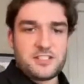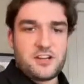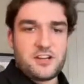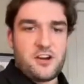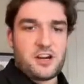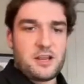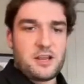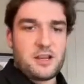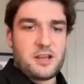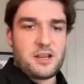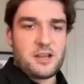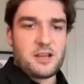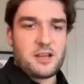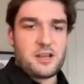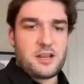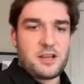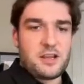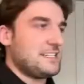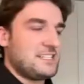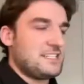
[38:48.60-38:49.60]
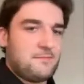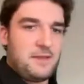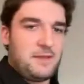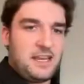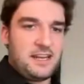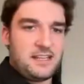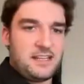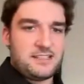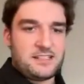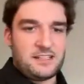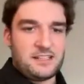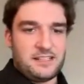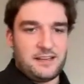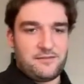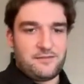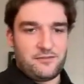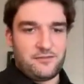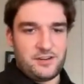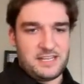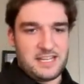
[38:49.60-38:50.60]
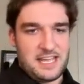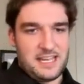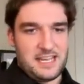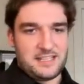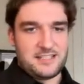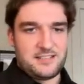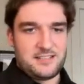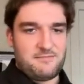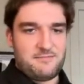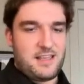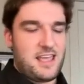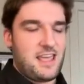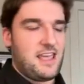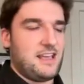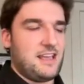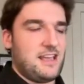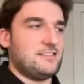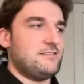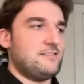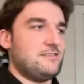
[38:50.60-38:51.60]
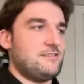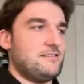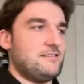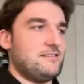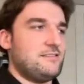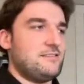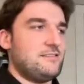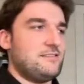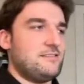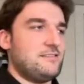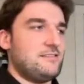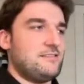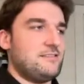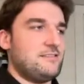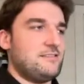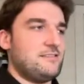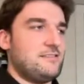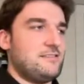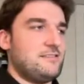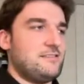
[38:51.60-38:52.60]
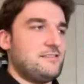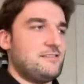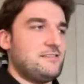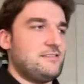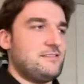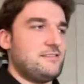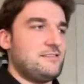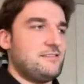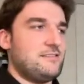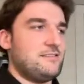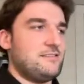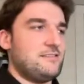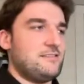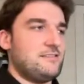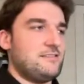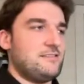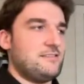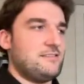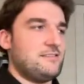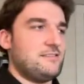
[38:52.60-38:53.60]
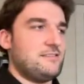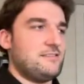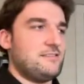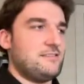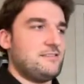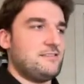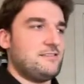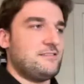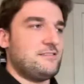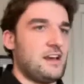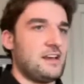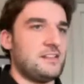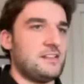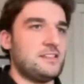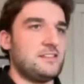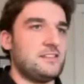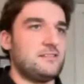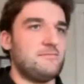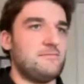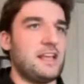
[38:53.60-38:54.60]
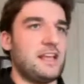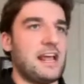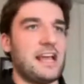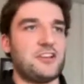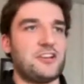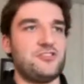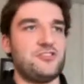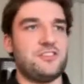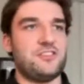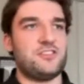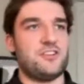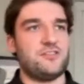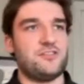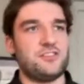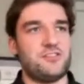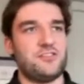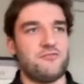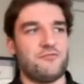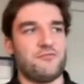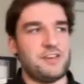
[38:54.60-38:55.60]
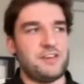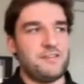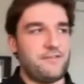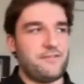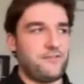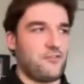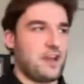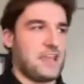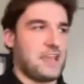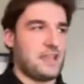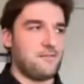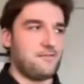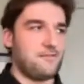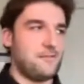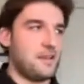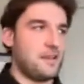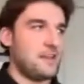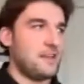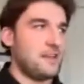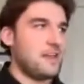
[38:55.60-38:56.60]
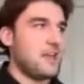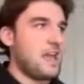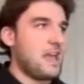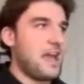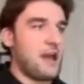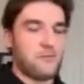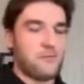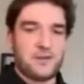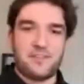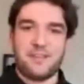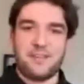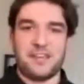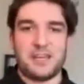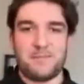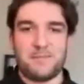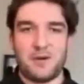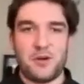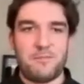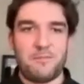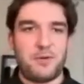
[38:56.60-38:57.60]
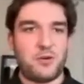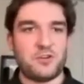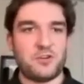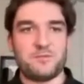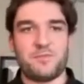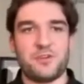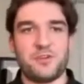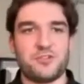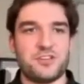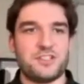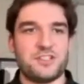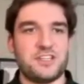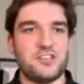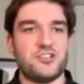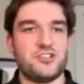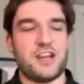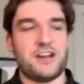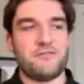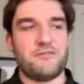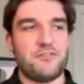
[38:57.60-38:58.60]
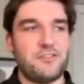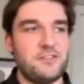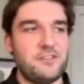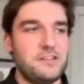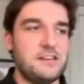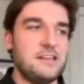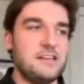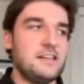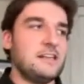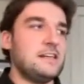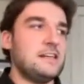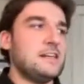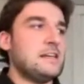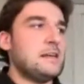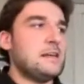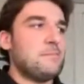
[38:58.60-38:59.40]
I want to talk about estimated delivery dates. And this is one of my favorite things to discuss because it actually starts to reframe how we think about post-purchase in general.